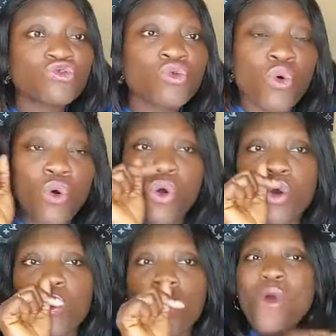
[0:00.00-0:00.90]
to
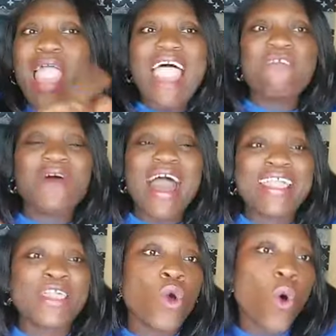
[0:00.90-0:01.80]

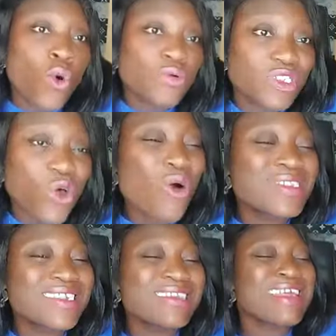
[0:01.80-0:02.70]
whoever he owes
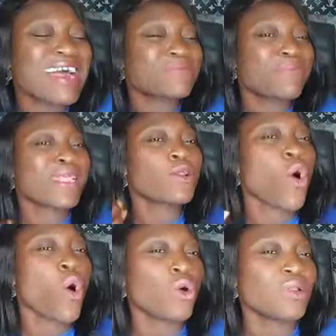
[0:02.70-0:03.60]
until he has
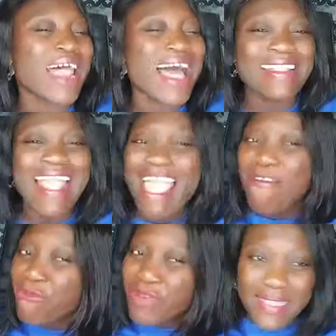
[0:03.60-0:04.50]
paid all and
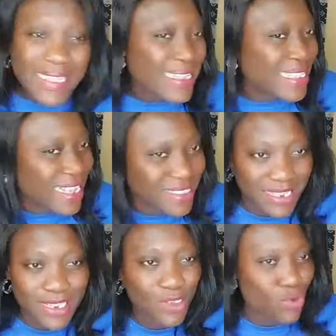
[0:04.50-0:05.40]
everything
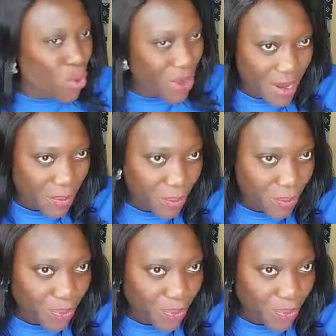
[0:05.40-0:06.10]
that he is owing.